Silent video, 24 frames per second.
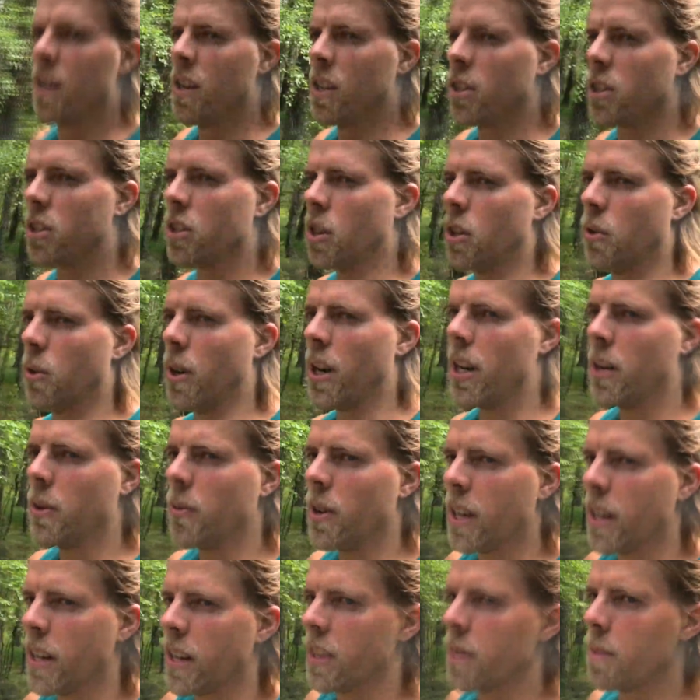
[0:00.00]
So
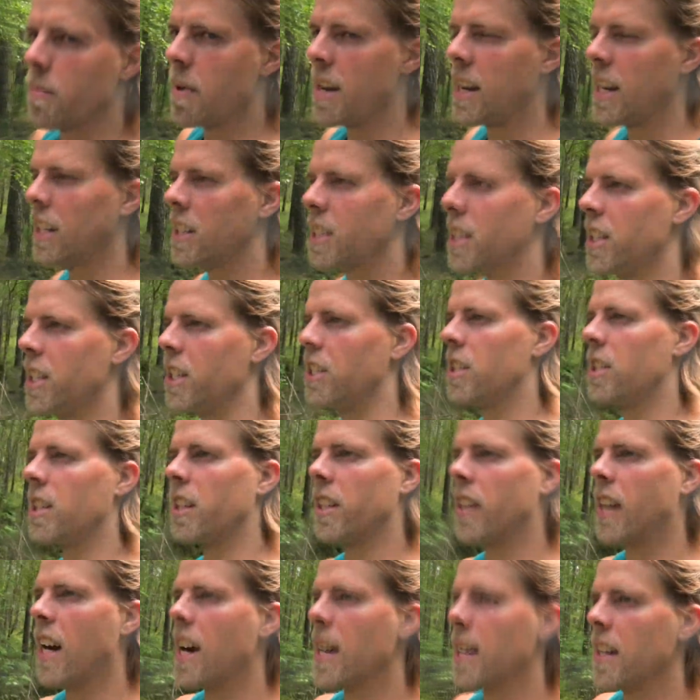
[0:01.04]
anyway, the main teaching
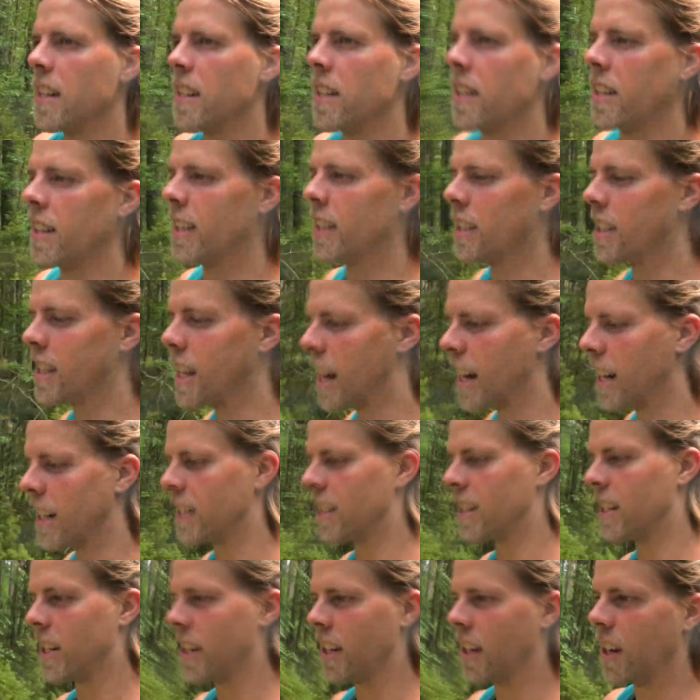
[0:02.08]
at hand is
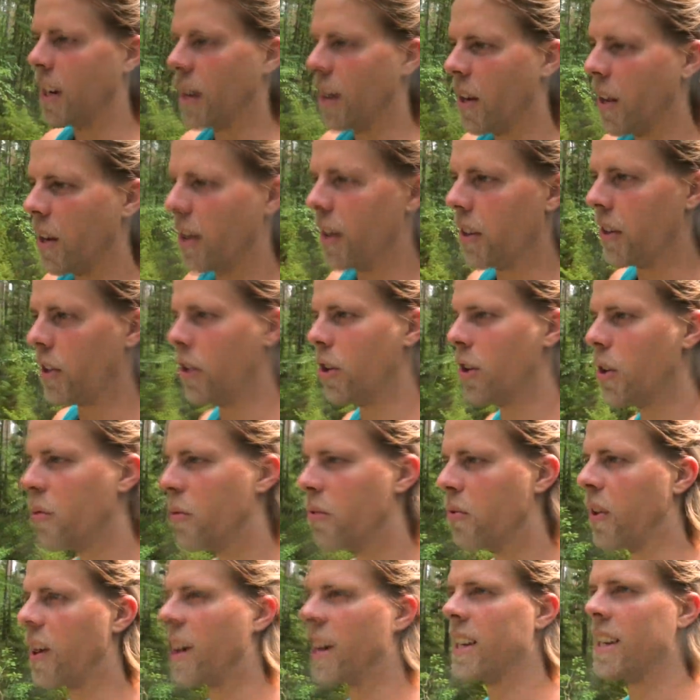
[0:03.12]
that you can
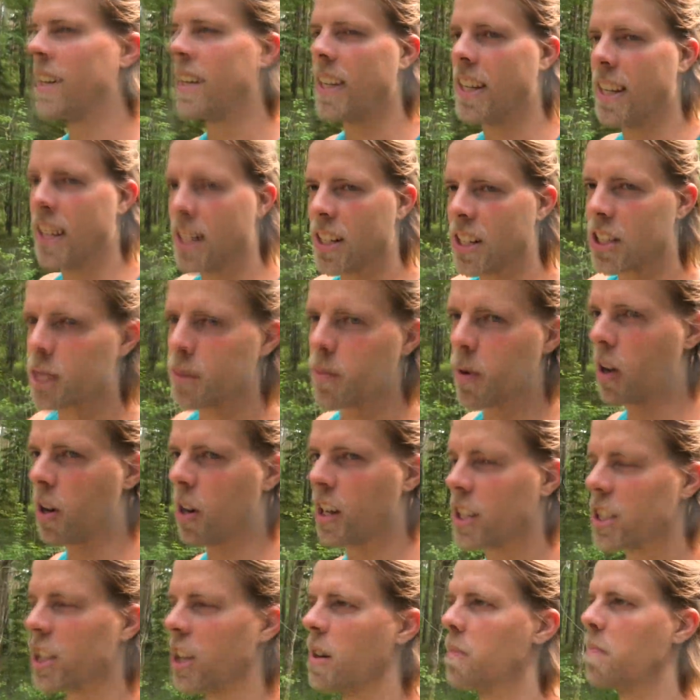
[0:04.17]
find in small
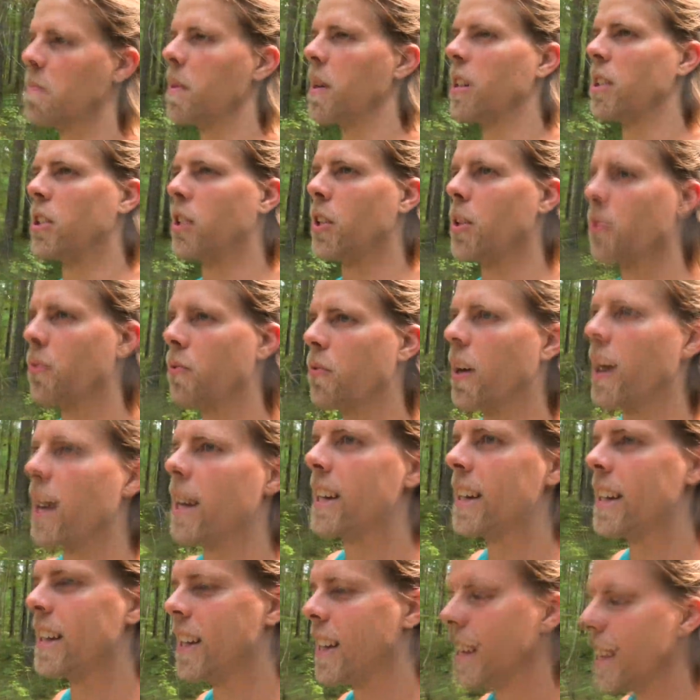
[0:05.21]
examples, you can
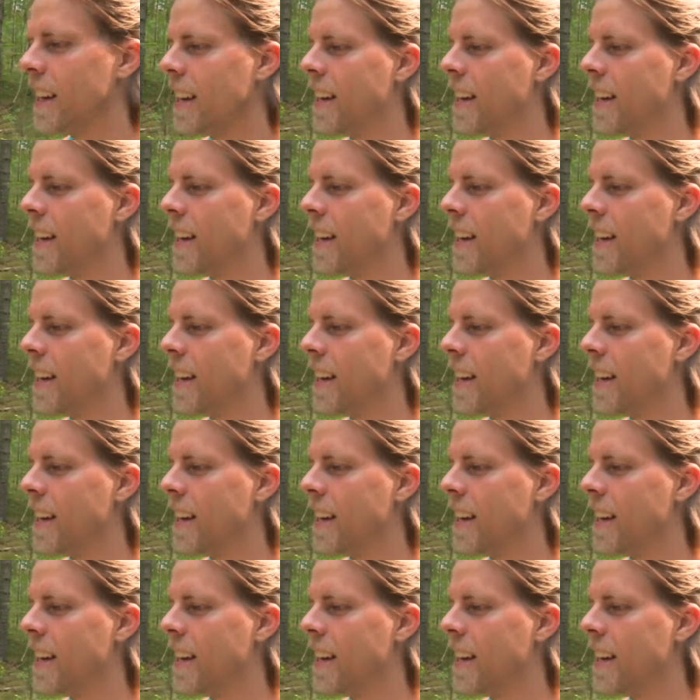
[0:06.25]
find